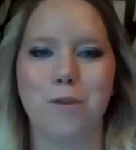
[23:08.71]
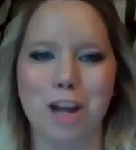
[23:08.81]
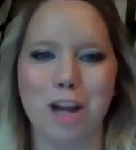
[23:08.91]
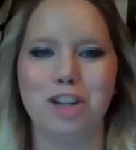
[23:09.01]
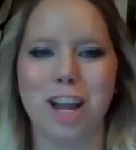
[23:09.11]

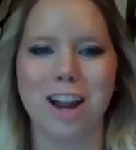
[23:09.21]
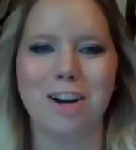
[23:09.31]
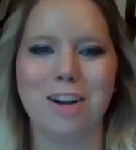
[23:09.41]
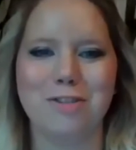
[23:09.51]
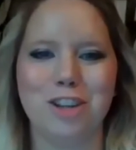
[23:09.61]
fresh
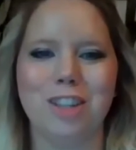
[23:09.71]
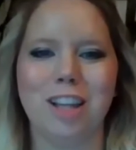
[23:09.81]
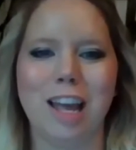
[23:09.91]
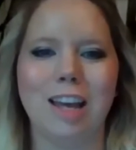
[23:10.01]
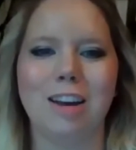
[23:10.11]
air of just
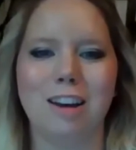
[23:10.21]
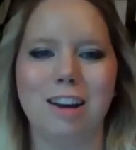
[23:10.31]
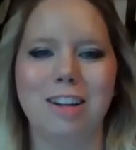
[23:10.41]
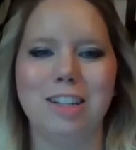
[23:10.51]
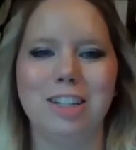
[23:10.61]
like
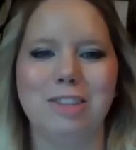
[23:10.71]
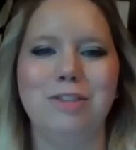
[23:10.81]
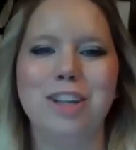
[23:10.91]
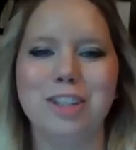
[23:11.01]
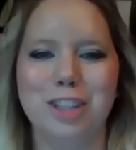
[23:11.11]
ah, oh, just
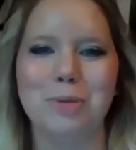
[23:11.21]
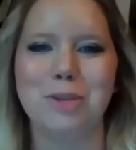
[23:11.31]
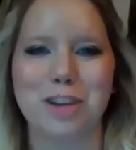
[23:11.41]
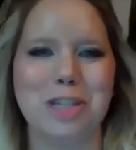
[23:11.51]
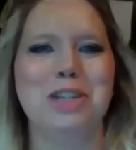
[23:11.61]
feels so
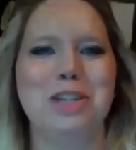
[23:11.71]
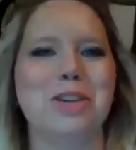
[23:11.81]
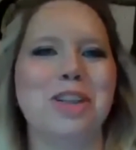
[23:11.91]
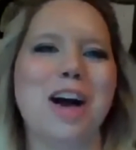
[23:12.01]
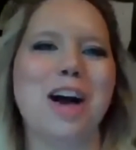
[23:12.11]
good in your
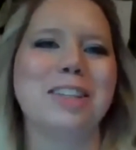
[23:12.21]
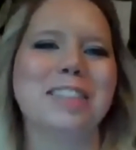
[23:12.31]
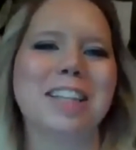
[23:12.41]
lungs.